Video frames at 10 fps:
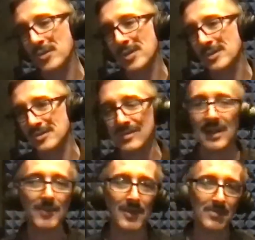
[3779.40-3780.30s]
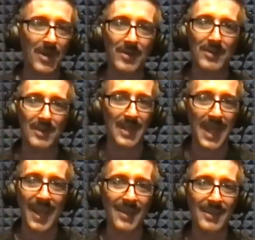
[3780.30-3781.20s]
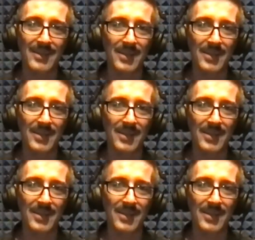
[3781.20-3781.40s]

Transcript: don't think this is anything better than that,